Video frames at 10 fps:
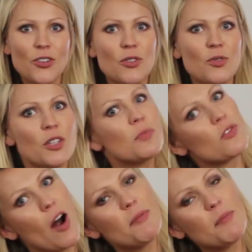to
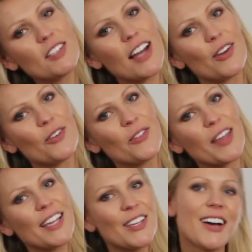subscribe to my channel.
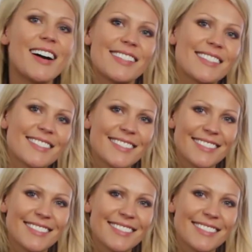Thank you, guys.